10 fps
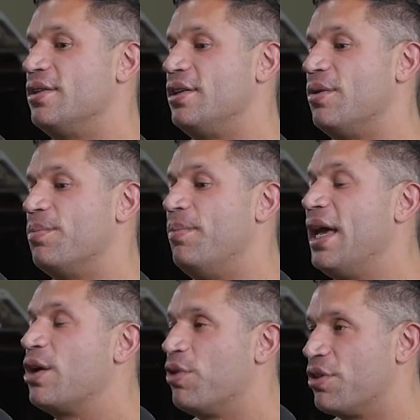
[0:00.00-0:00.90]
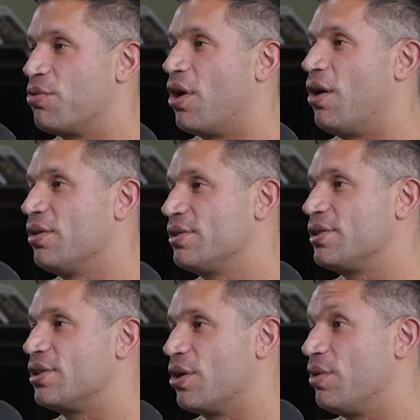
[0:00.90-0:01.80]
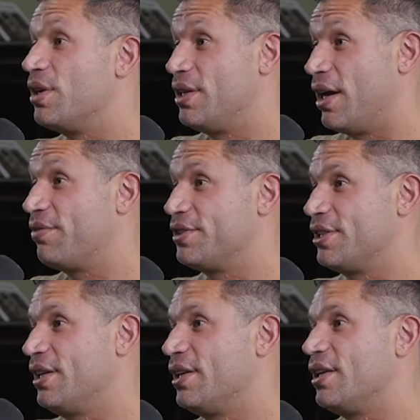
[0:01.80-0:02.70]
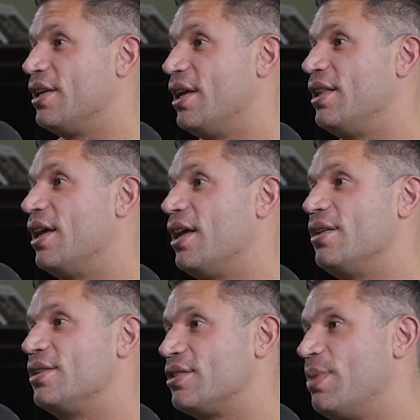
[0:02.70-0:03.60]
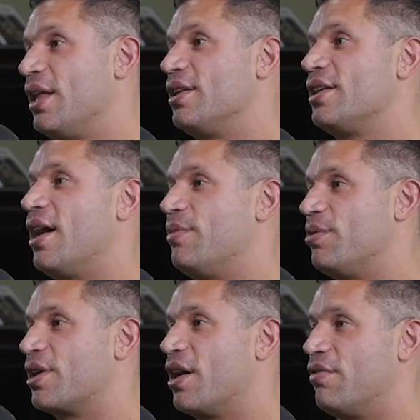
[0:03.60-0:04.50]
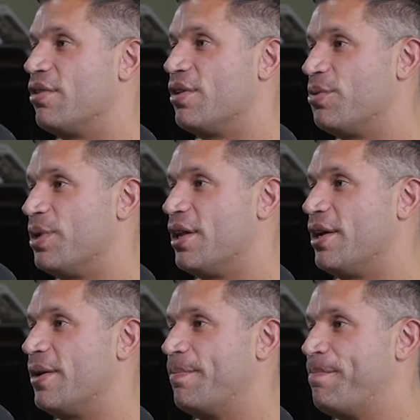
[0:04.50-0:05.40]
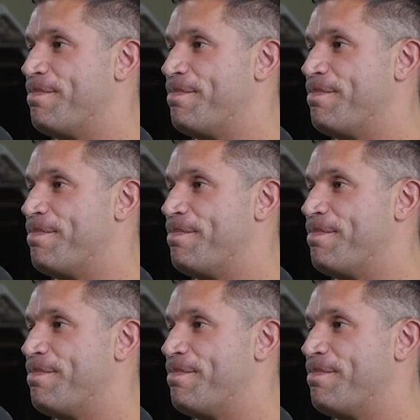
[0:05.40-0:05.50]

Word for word: you know, make withdrawals and go into deficit and then spend the time to recover a little bit later.